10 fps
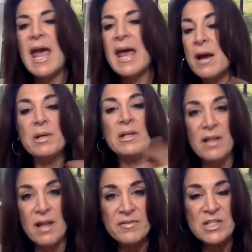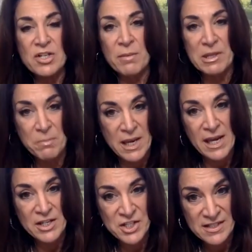And I would love to talk about the
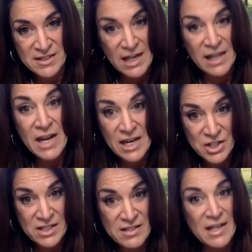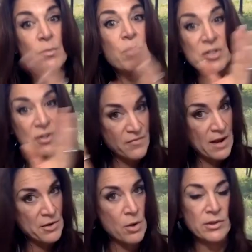PhD study that I just did, which
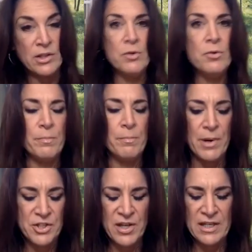found a whole new bunch of